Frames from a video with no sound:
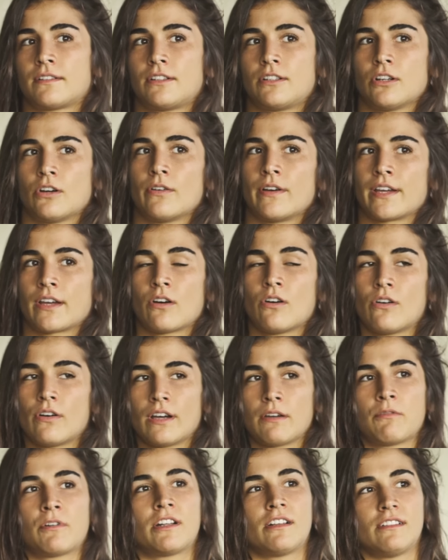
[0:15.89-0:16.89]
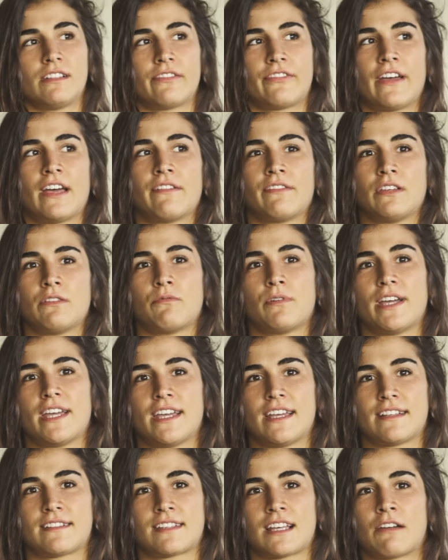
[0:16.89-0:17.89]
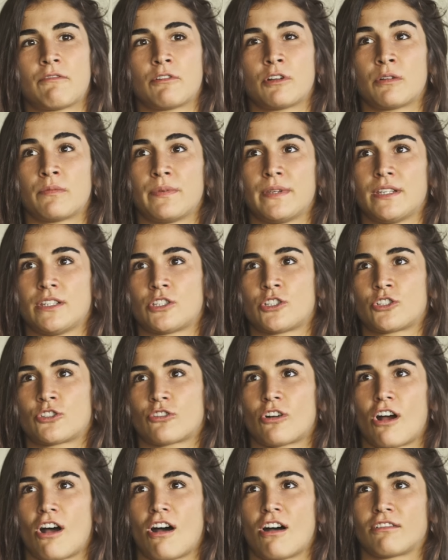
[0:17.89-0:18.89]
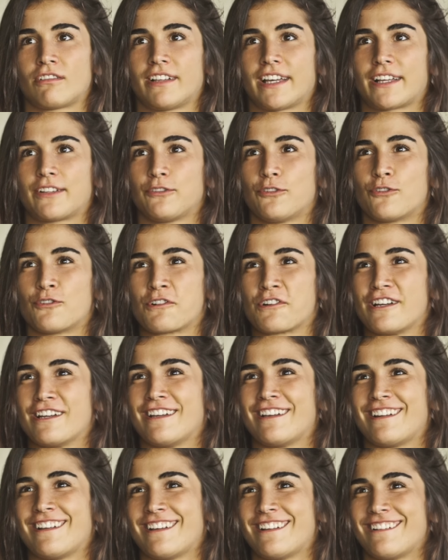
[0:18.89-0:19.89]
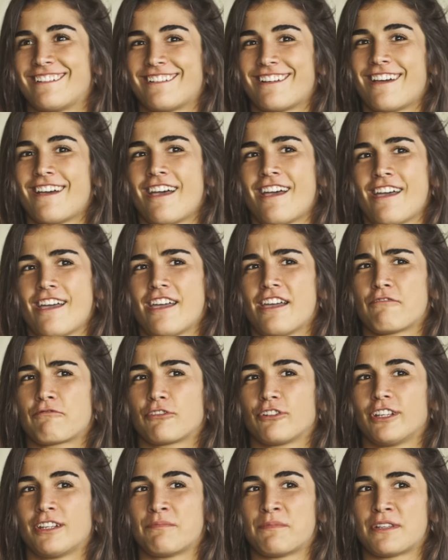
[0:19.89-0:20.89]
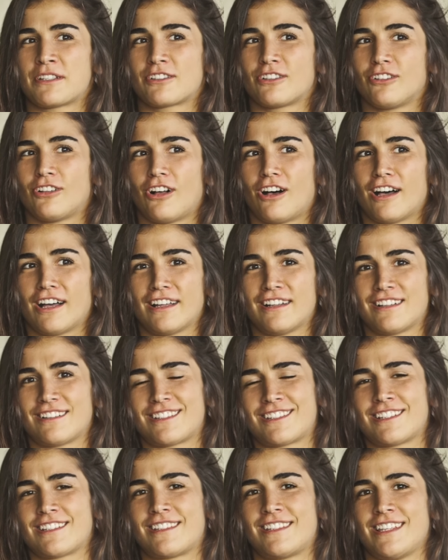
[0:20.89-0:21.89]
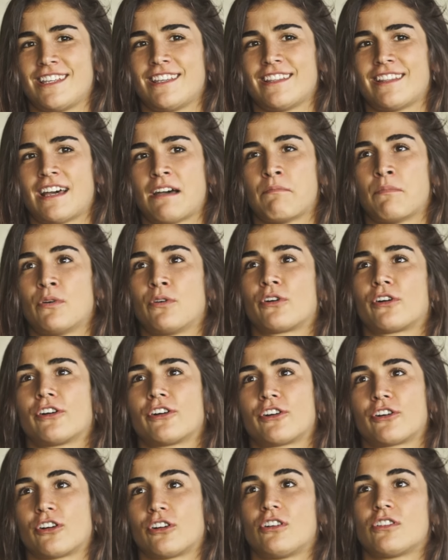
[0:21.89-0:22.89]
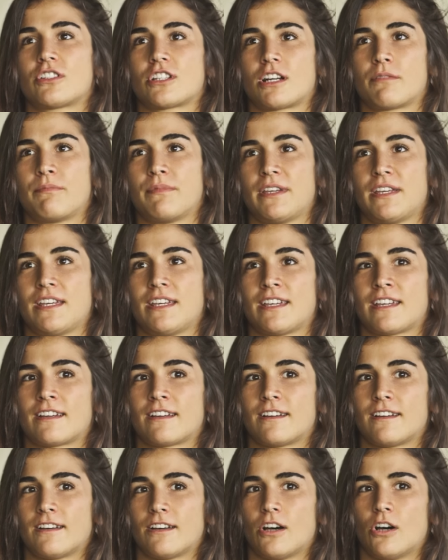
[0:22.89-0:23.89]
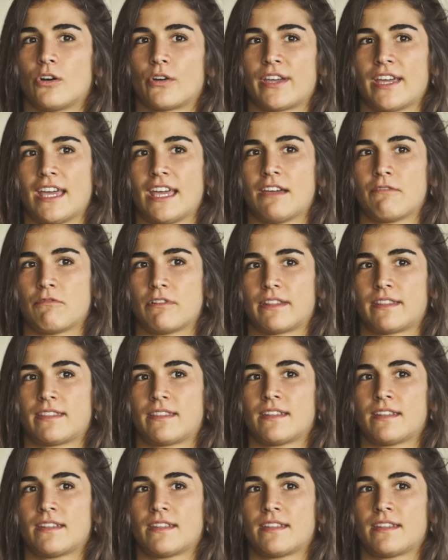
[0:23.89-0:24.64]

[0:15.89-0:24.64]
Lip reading: going, oh, I want to lift heavy weights, I want to be strong like Lauren, and it really means a lot to see that more girls are being okay with